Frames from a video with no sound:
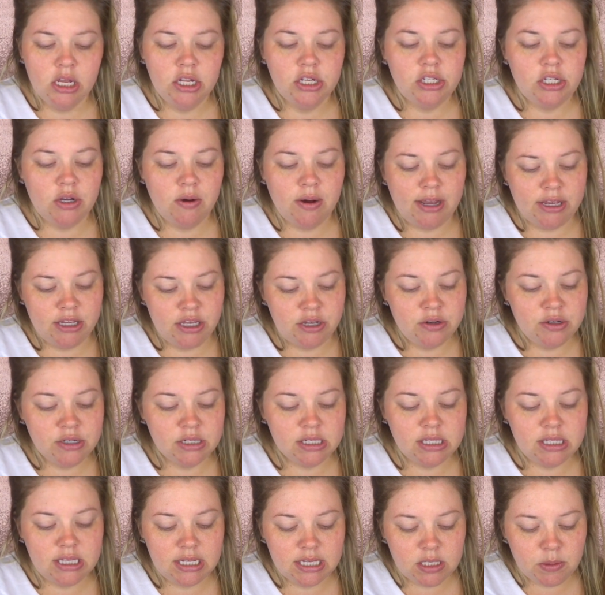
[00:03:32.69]
So I
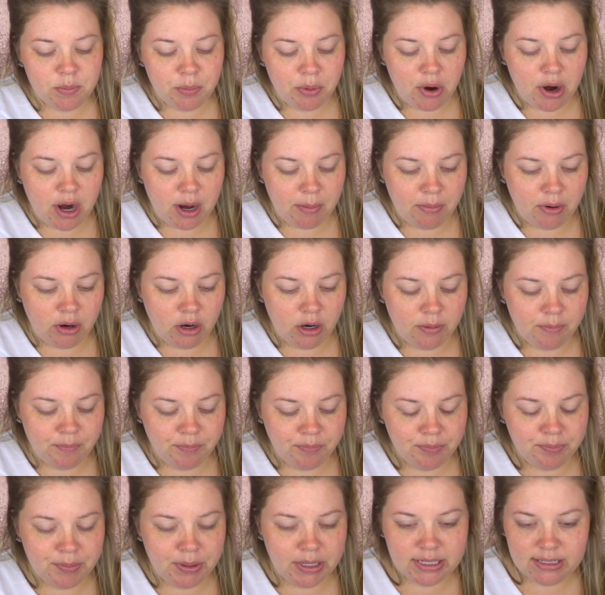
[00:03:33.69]
used this primer
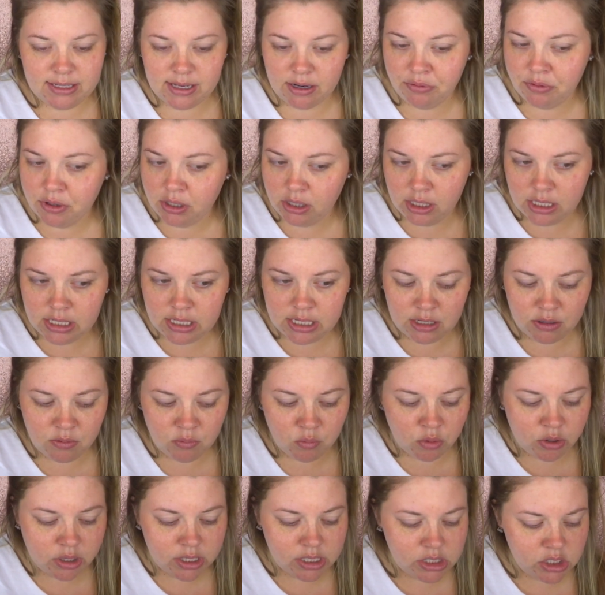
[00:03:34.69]
because I really
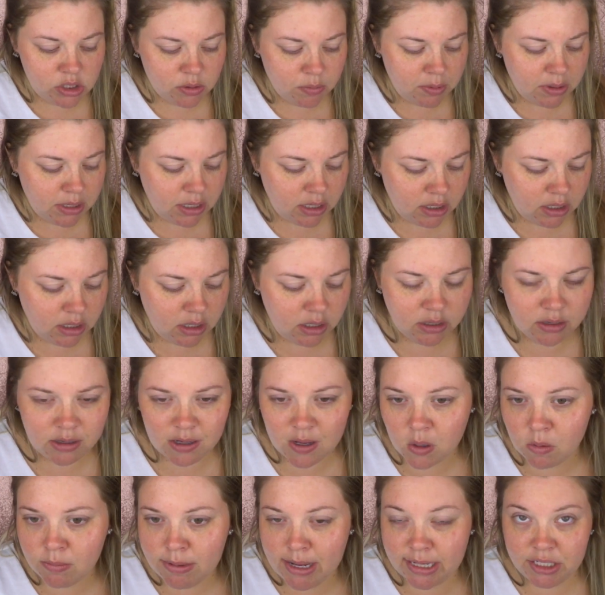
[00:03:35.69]
didn't want to be
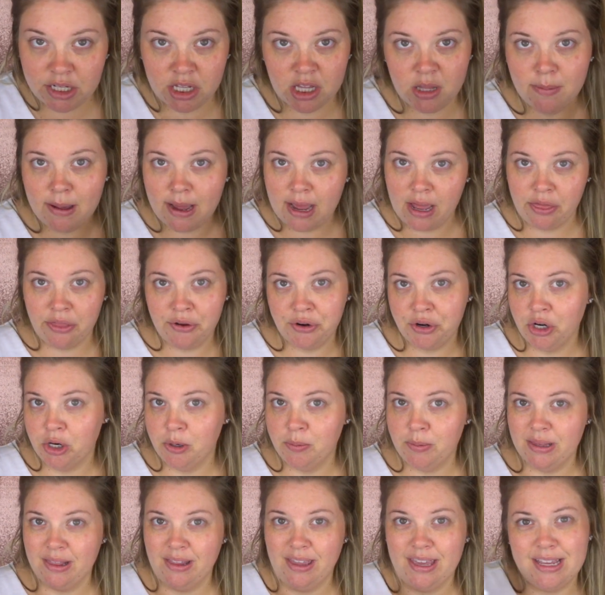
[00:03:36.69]
going back to the
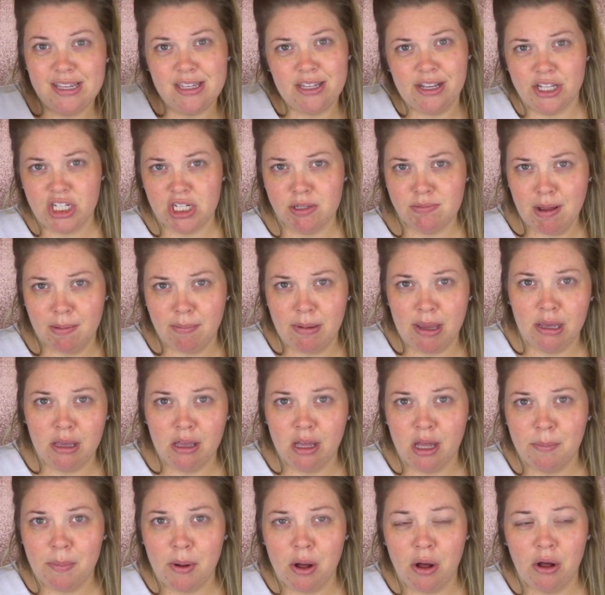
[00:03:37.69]
bathroom and like touching my
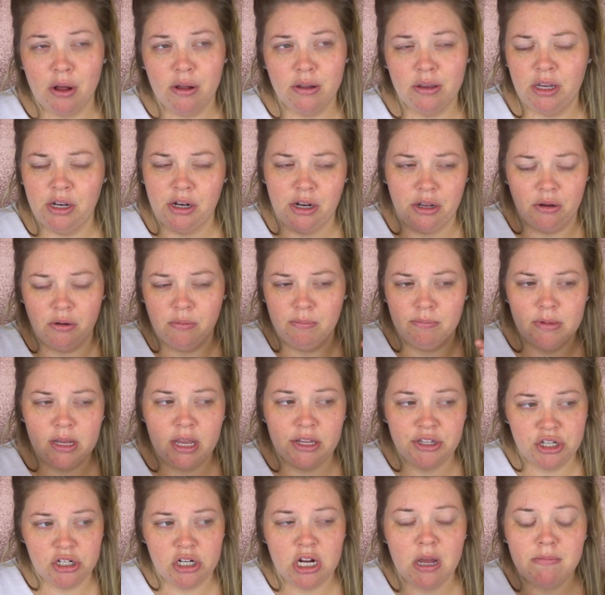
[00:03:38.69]
makeup all, you know,
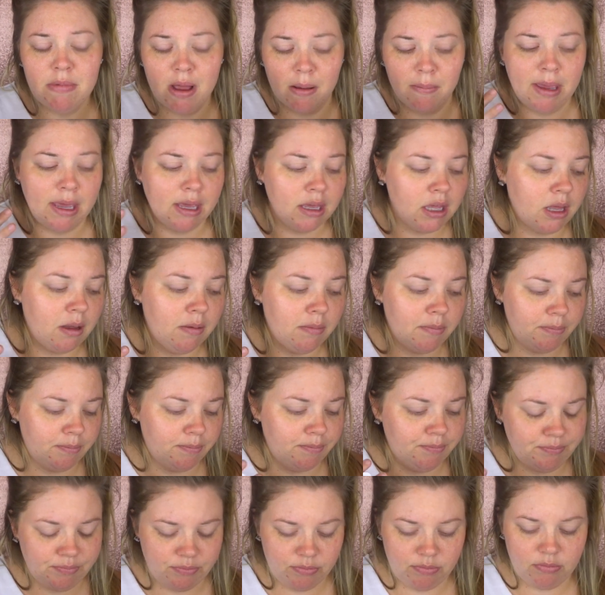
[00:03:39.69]
touching up my makeup
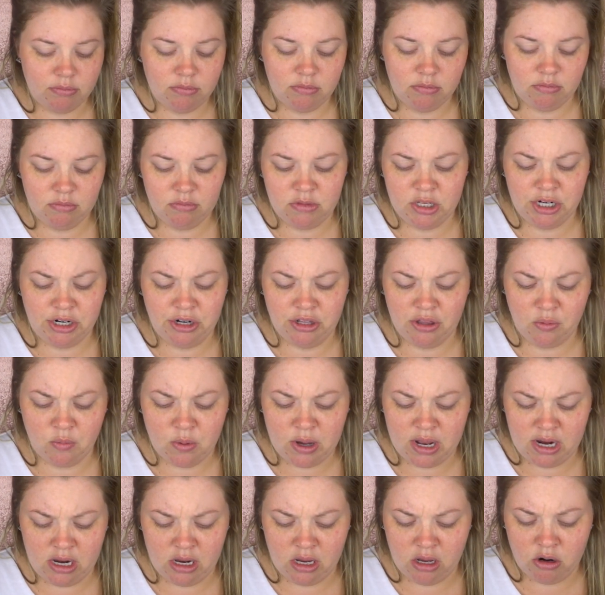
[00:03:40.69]
during the
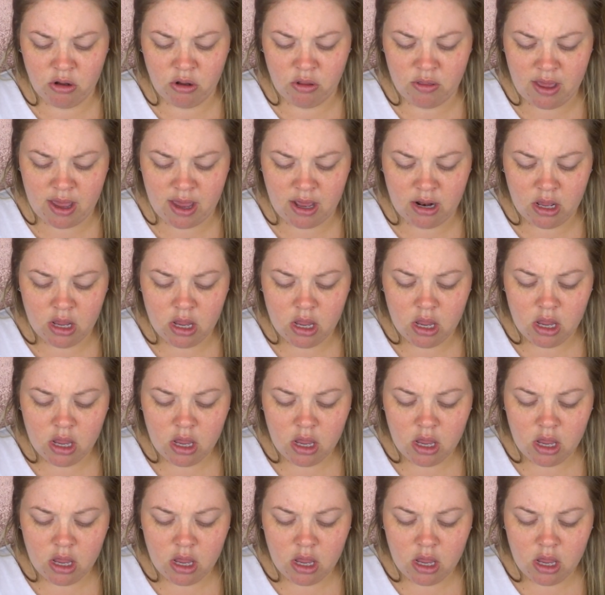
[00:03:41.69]
wedding and all that.